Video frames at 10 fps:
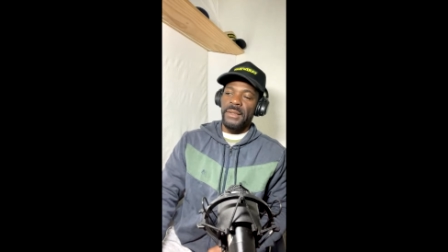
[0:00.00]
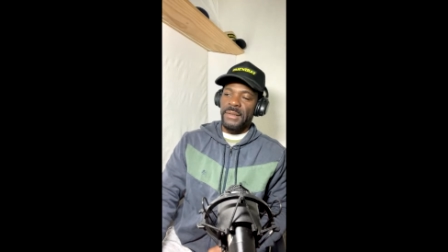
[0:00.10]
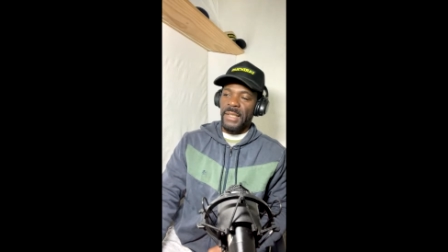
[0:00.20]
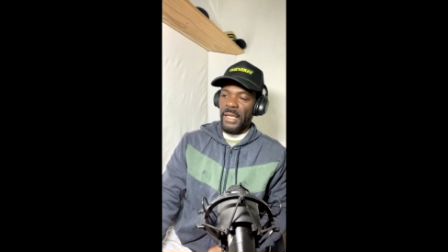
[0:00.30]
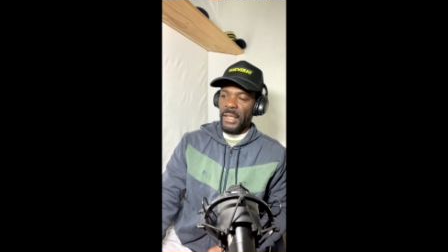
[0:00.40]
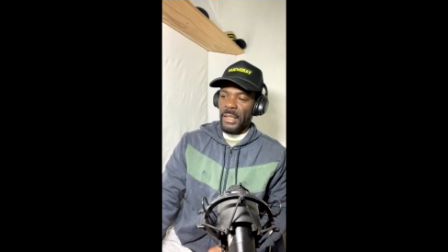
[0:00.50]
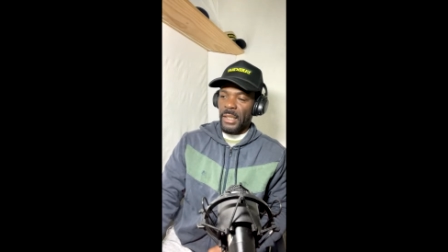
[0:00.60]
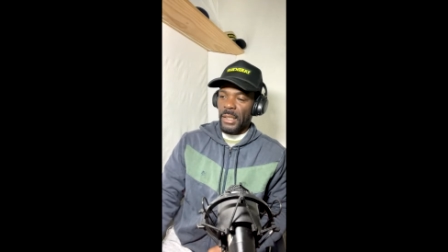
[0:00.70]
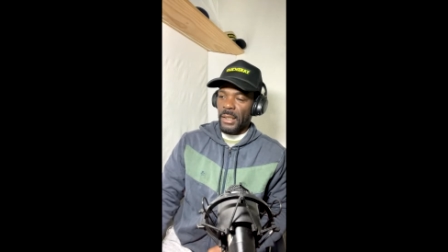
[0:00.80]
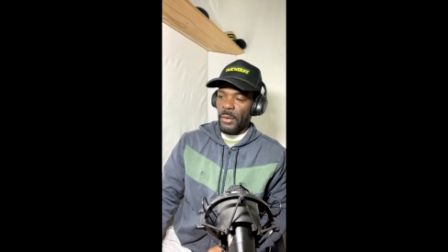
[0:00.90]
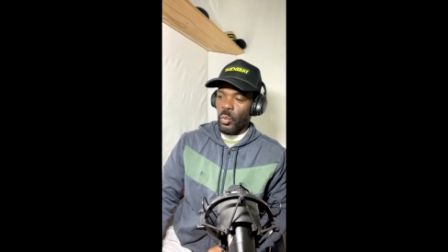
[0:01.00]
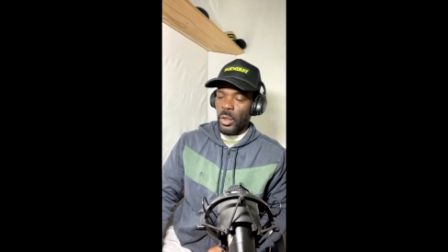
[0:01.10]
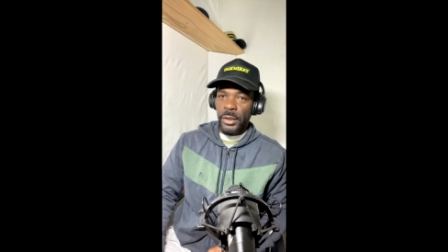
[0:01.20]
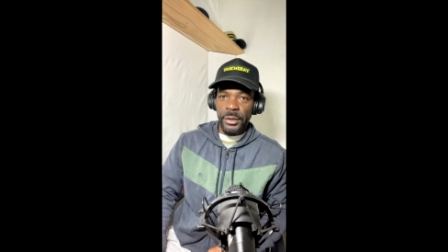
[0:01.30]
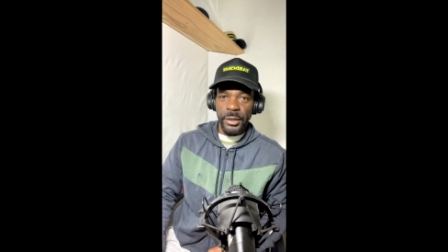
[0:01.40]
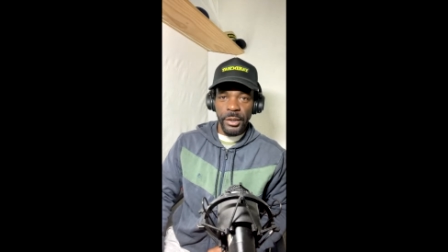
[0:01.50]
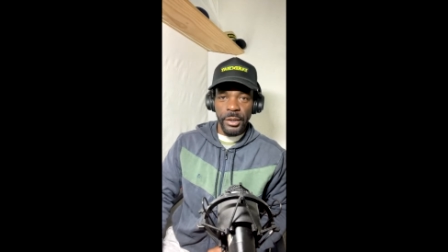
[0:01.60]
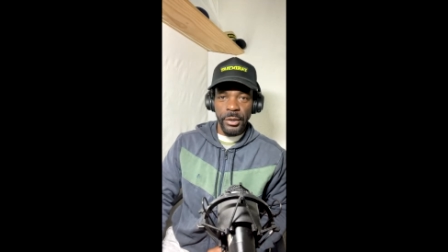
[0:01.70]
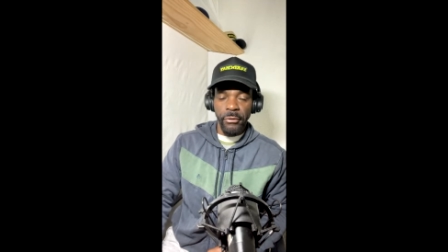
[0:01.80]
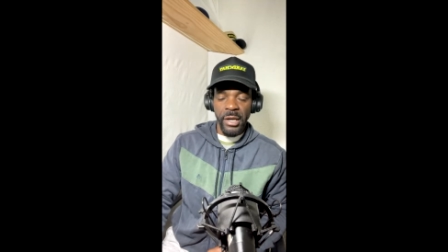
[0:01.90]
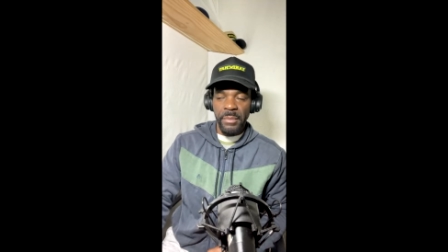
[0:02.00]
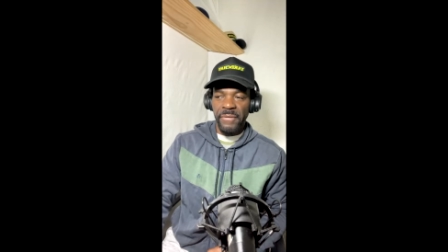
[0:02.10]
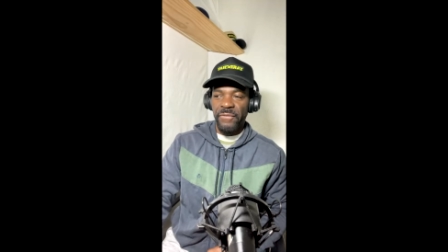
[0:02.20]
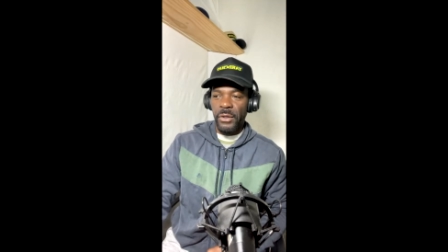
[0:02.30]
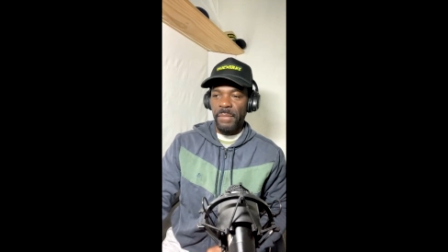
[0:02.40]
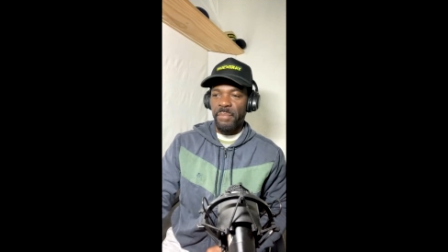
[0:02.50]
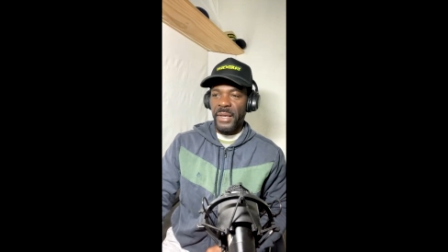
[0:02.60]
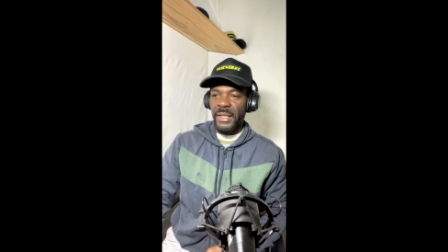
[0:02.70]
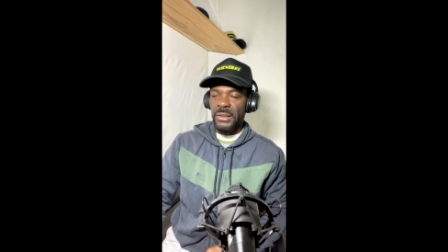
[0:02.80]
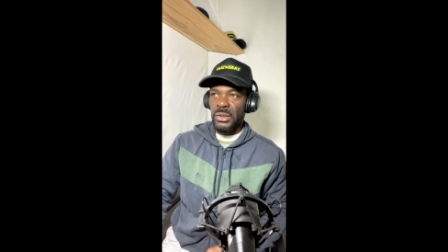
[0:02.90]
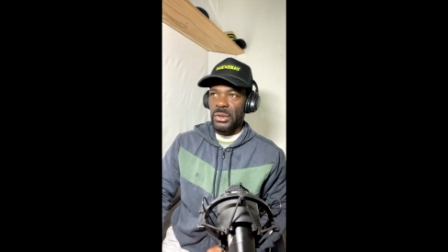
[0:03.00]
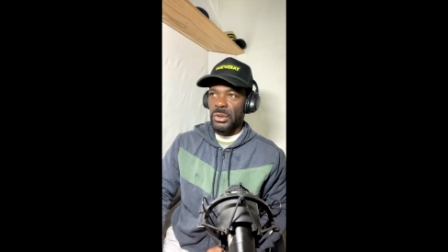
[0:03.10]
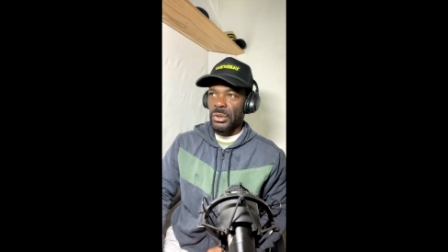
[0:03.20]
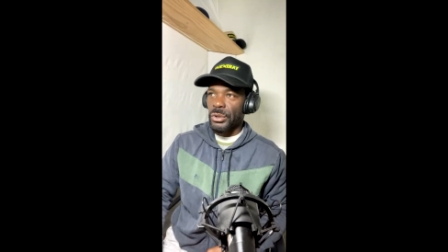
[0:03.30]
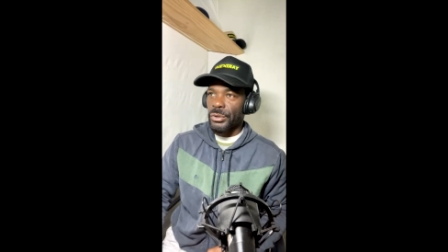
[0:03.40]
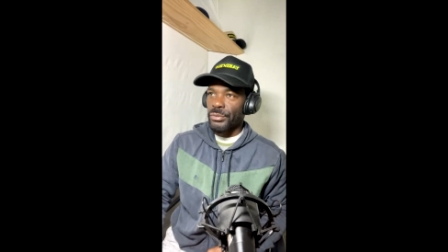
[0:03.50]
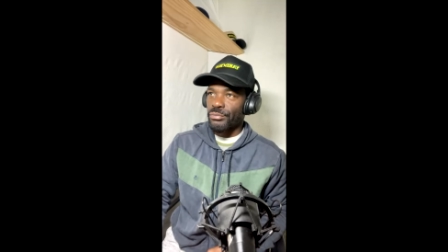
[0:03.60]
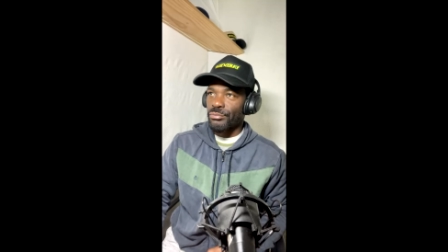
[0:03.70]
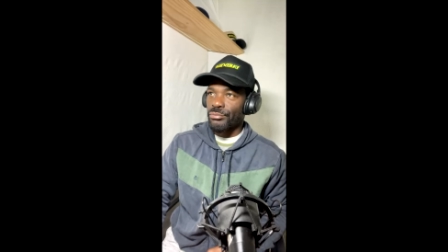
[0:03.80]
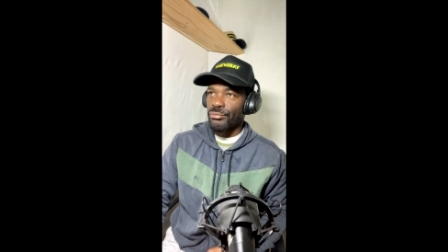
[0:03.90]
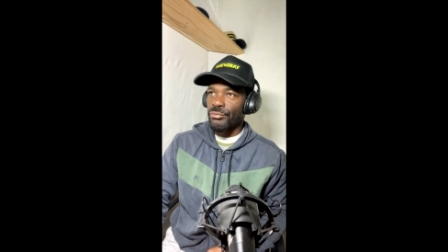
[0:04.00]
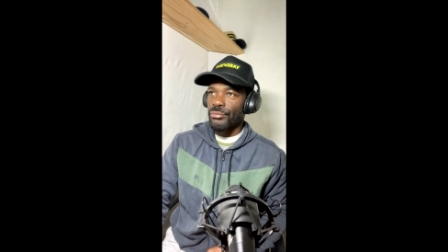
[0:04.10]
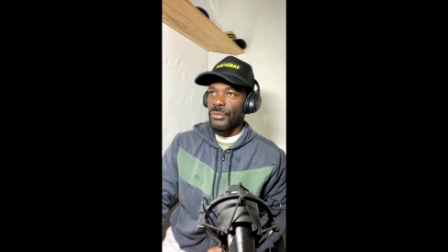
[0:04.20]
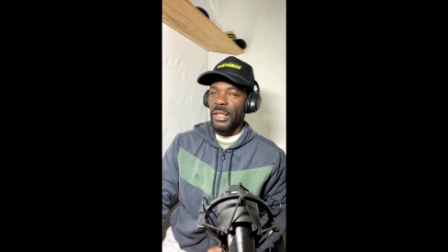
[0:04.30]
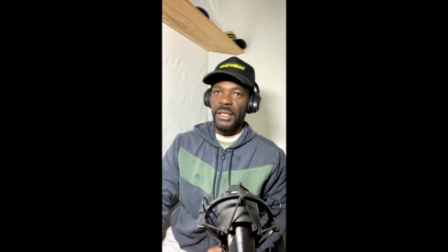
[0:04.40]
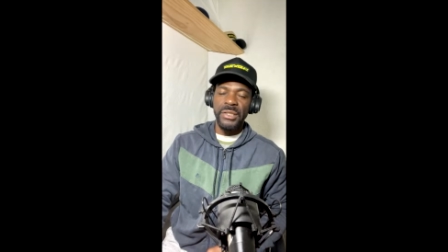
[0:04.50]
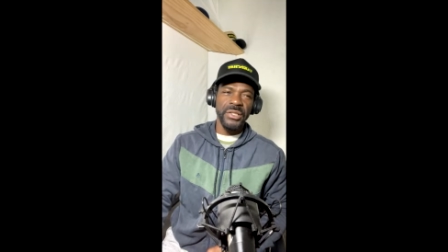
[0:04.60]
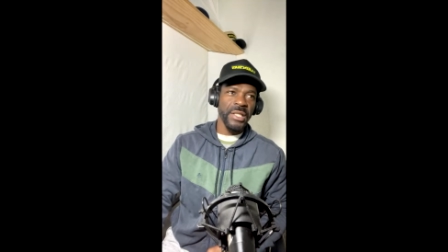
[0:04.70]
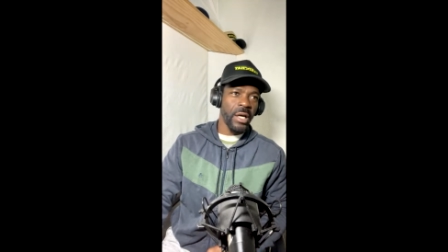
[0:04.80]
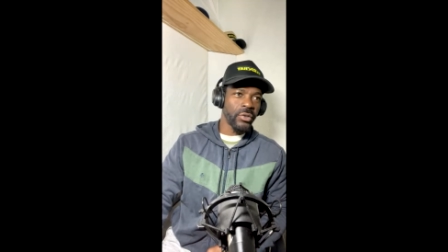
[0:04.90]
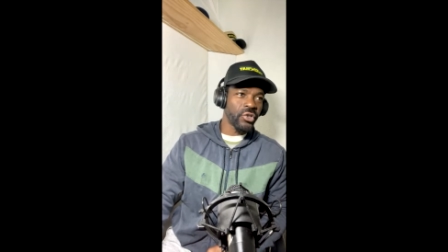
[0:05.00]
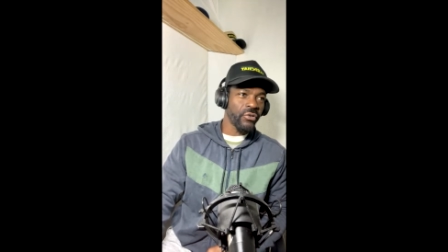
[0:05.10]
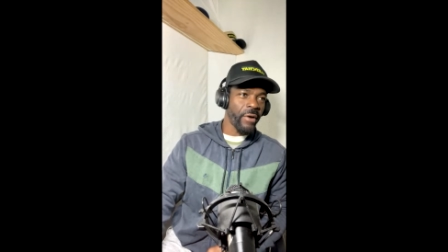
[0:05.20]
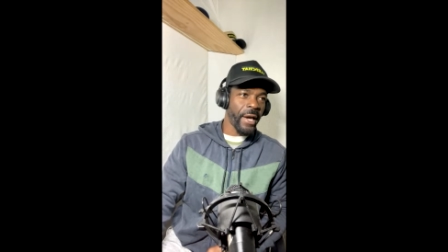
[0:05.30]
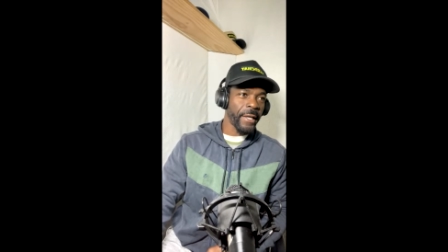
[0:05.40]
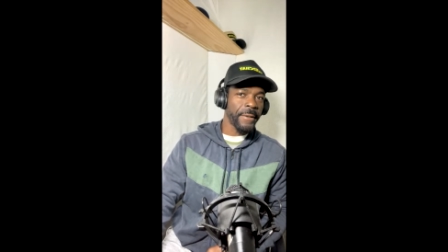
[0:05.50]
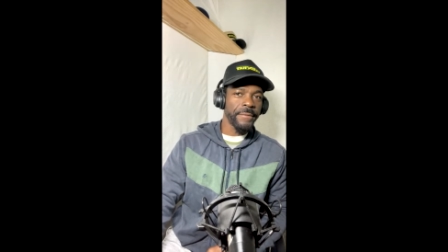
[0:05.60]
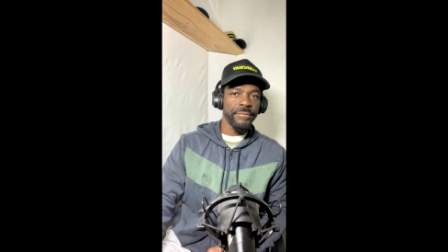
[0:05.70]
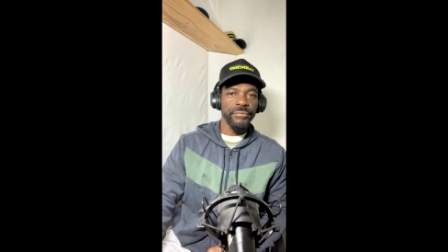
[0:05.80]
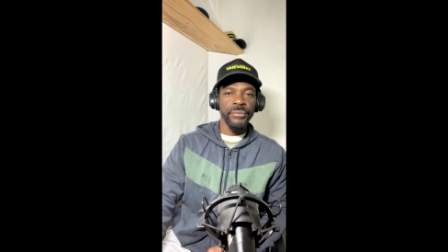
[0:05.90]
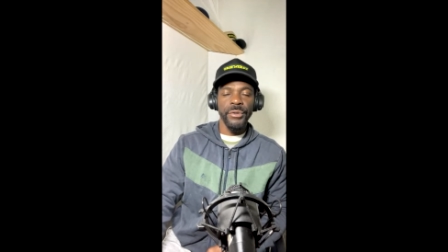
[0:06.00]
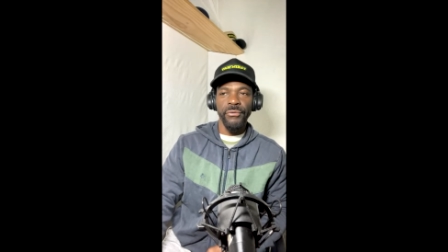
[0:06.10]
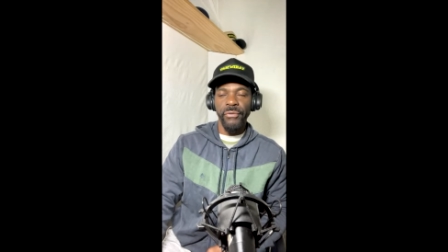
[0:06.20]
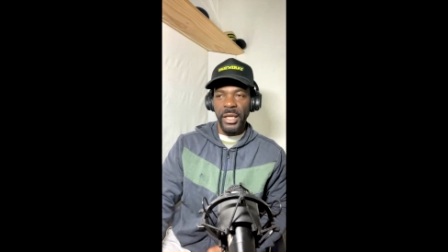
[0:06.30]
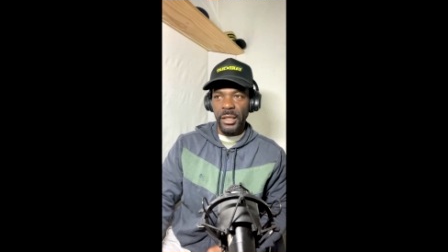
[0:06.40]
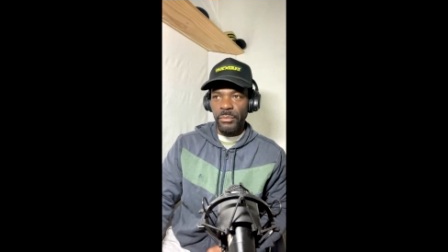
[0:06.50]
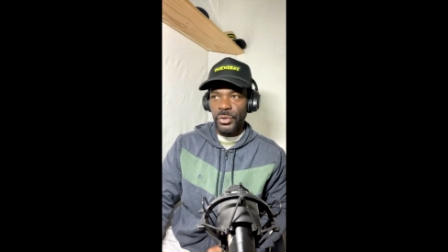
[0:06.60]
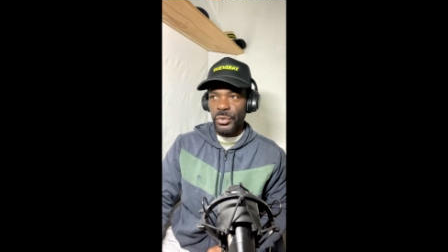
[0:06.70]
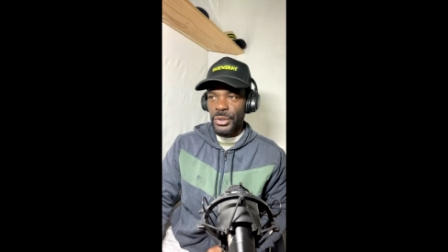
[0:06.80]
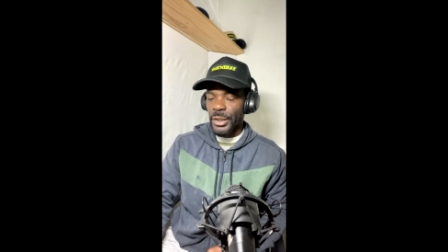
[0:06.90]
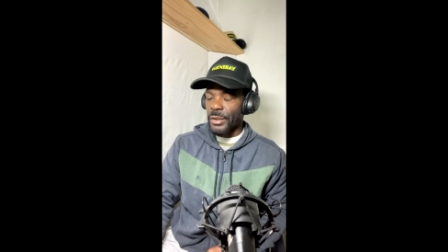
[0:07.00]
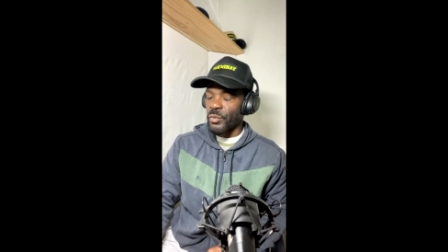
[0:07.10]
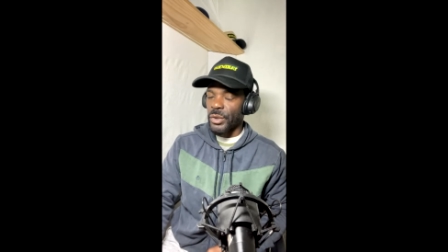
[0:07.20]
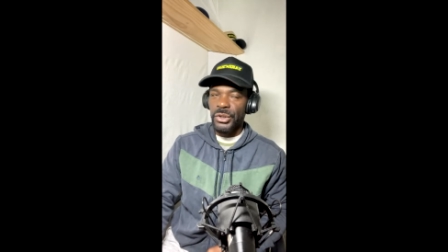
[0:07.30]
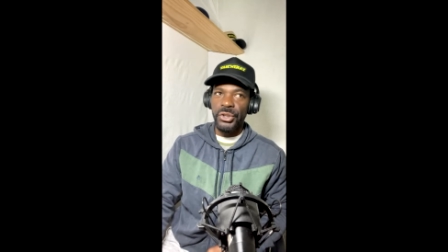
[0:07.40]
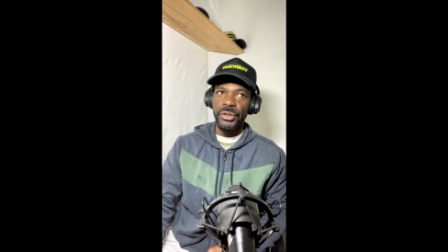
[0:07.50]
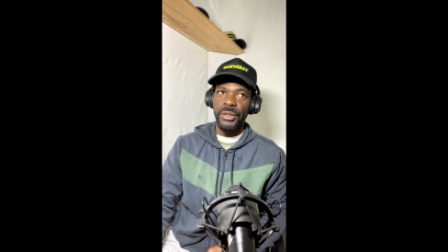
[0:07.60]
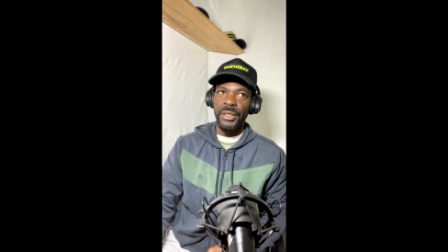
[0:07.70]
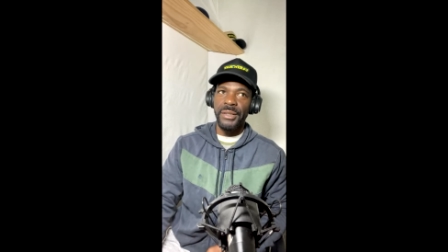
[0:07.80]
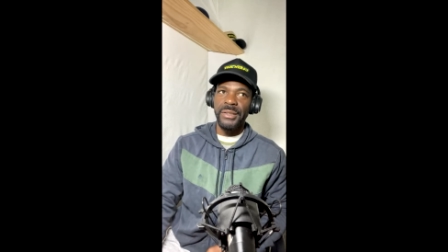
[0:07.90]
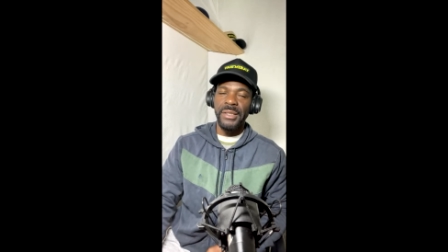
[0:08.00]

They won the Grammy for the best, I guess, soundtrack, reggae music, which it's